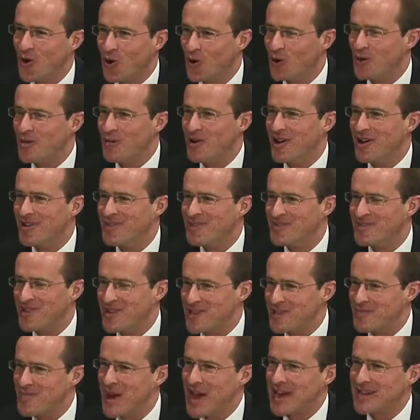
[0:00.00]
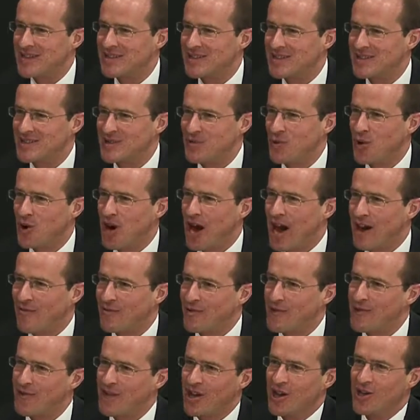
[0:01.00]
ornaments and the paintings and what have
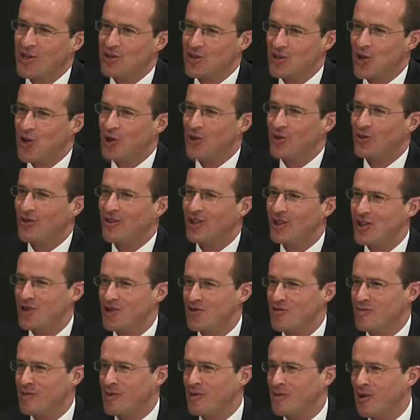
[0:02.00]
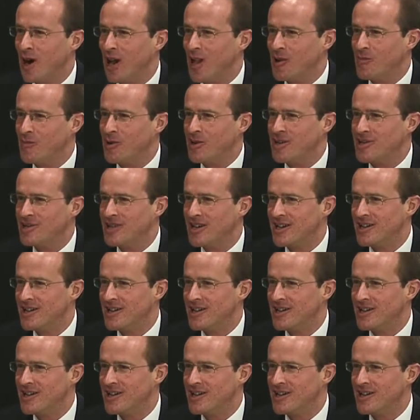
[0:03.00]
you that adorn the European Parliament.